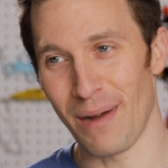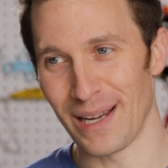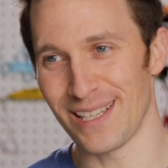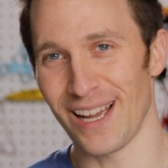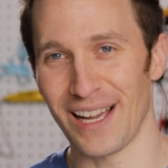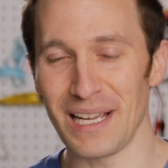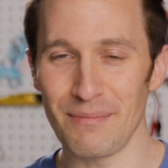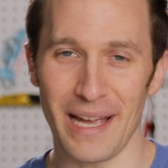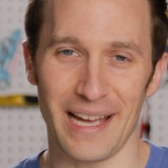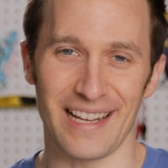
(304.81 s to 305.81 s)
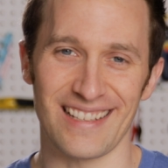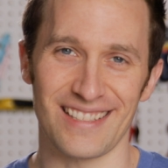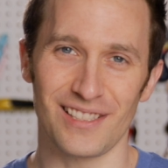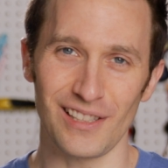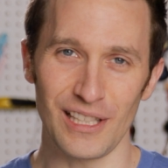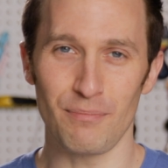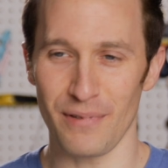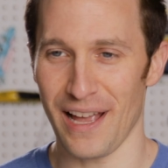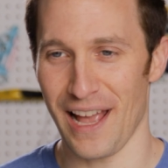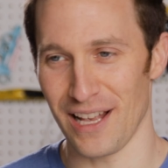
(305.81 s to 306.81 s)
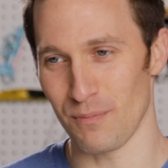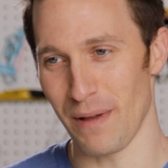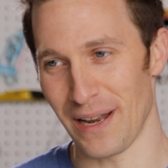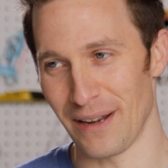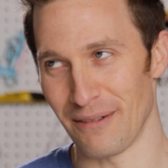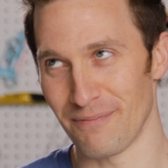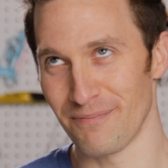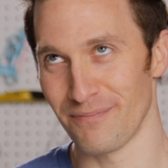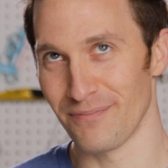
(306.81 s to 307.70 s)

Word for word: my time and sleep has been